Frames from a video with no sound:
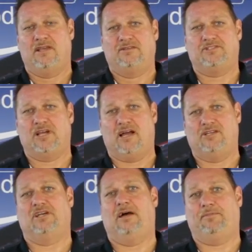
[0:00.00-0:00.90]

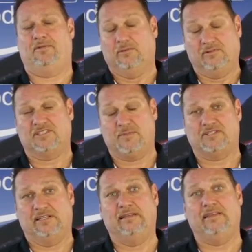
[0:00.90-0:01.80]
charge up, or
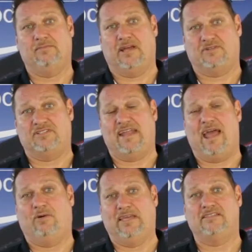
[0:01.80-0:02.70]
especially lithium batteries, and
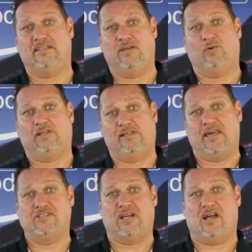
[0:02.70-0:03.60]
how easily and quickly
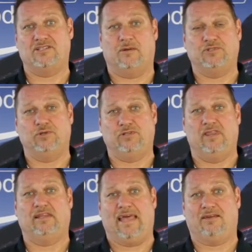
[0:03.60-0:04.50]
they charge up due to
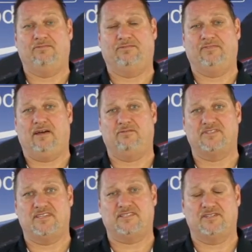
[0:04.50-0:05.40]
their lack of
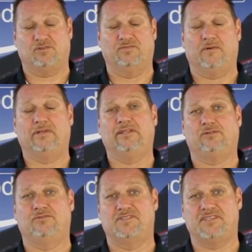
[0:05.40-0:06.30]
resistance or very
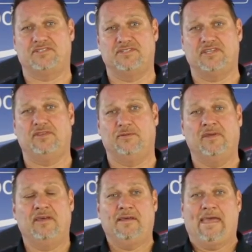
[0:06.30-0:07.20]
little resistance in
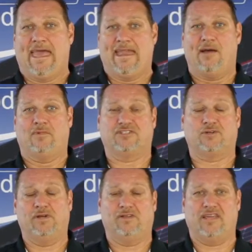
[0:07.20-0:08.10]
them, and how
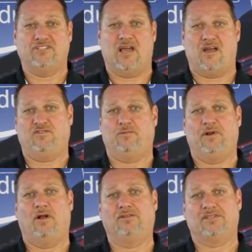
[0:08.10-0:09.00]
much quicker they charge from
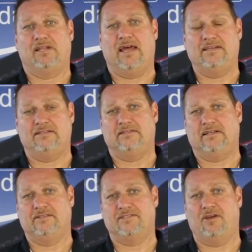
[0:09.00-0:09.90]
an alternator
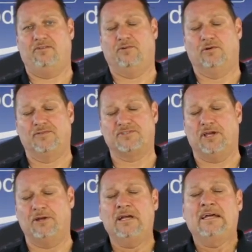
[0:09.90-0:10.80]
and so forth.
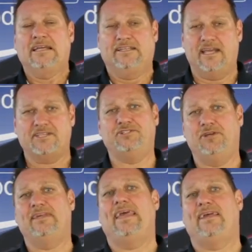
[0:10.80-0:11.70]
So yes,
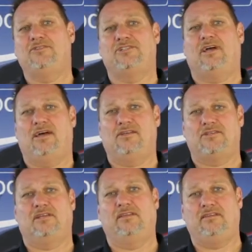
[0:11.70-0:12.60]
you can
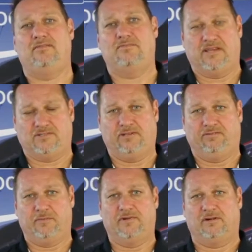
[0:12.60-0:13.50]
charge a lithium battery
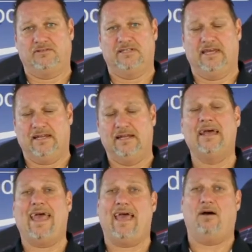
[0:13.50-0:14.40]
from an
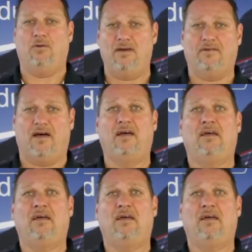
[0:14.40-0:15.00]
alternator. However,